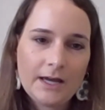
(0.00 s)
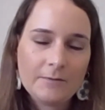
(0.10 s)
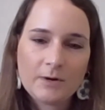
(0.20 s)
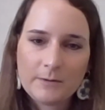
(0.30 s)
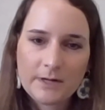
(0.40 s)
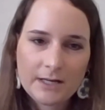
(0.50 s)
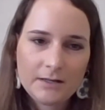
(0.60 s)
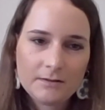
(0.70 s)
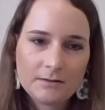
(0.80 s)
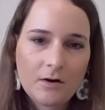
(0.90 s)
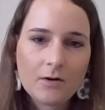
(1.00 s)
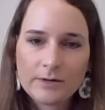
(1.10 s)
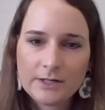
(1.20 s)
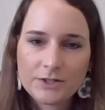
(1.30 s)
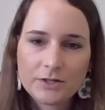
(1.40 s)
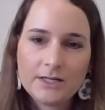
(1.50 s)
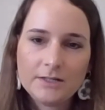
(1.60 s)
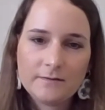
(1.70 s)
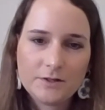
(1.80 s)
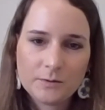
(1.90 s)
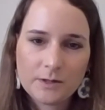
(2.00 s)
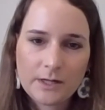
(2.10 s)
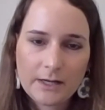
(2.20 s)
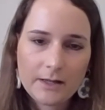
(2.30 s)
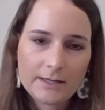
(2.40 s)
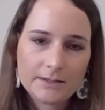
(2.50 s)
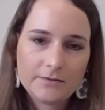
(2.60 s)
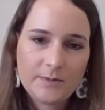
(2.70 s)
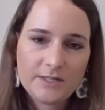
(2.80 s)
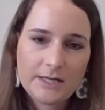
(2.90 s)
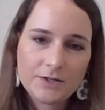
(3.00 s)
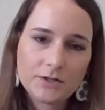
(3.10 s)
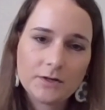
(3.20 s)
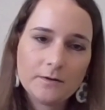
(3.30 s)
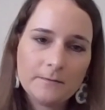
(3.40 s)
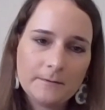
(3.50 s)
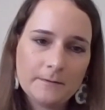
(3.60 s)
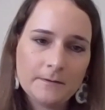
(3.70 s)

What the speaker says: and where we can all reach our individual and collective potential.